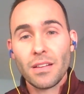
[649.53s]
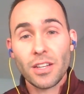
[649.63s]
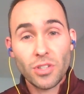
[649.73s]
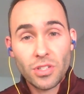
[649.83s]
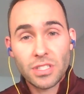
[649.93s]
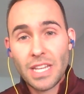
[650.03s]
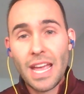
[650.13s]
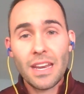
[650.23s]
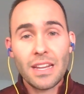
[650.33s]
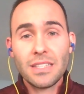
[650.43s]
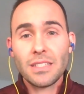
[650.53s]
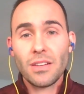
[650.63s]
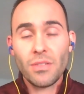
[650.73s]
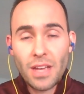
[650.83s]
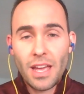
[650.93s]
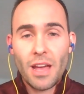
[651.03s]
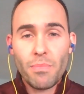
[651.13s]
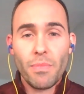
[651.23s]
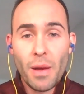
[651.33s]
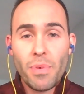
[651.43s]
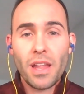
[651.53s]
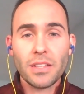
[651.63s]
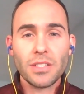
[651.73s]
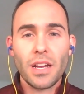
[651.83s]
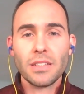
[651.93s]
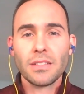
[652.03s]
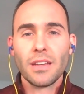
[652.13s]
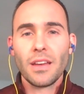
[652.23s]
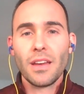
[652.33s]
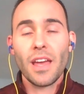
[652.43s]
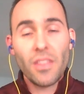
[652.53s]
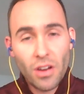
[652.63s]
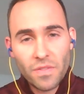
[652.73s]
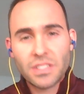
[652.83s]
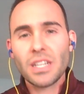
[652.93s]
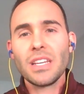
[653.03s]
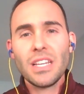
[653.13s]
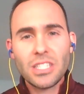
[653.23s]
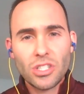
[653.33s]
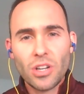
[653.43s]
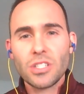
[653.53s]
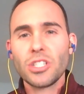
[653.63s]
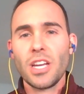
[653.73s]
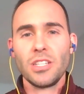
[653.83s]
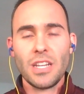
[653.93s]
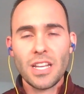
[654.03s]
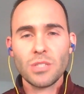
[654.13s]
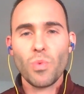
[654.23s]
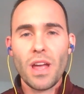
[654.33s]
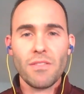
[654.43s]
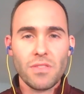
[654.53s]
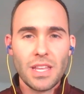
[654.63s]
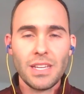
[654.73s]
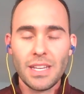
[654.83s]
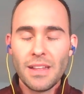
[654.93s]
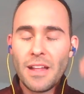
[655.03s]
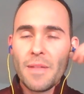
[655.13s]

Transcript: I took a stand and he said, okay, I apologize. And then all of a sudden he started changing his way of thinking.